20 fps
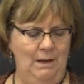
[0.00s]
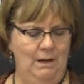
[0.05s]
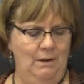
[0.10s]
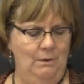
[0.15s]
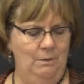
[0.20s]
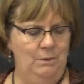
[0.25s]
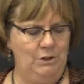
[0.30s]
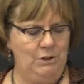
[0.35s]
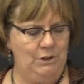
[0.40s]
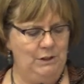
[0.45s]

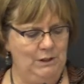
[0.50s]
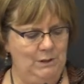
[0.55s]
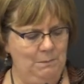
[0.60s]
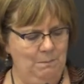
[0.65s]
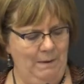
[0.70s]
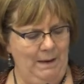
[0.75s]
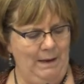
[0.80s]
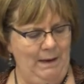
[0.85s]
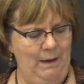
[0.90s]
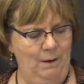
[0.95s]
which
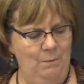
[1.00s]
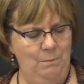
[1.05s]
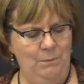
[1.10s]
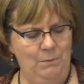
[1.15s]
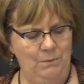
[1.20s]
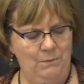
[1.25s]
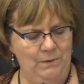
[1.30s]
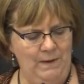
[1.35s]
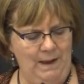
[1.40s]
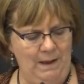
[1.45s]
inspire
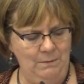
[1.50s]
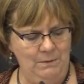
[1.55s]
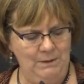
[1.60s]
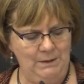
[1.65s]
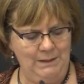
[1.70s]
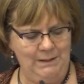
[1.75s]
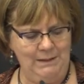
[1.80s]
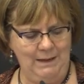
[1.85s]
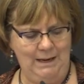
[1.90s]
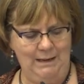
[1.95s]
profound
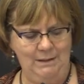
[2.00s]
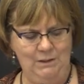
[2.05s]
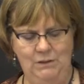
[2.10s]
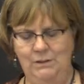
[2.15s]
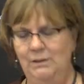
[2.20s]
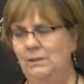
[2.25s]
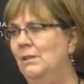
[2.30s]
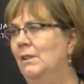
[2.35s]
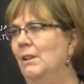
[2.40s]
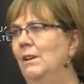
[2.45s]

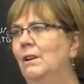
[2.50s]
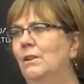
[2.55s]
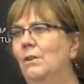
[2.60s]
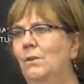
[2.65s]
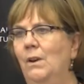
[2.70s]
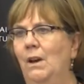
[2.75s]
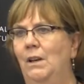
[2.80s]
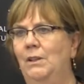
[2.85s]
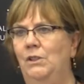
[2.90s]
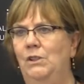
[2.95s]
connections
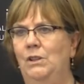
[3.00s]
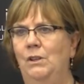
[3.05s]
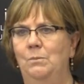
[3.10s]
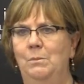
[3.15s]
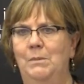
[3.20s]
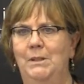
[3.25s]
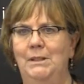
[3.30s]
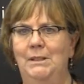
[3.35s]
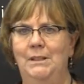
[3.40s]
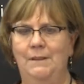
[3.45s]
across
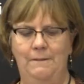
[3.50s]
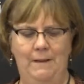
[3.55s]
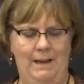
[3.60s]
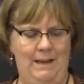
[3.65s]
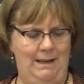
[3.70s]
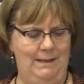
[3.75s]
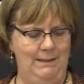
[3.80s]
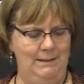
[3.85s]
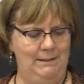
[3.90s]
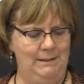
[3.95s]
human
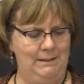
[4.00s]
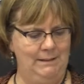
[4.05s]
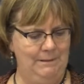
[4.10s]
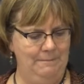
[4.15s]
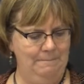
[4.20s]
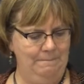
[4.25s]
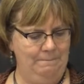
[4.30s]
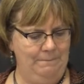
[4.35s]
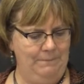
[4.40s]
divides.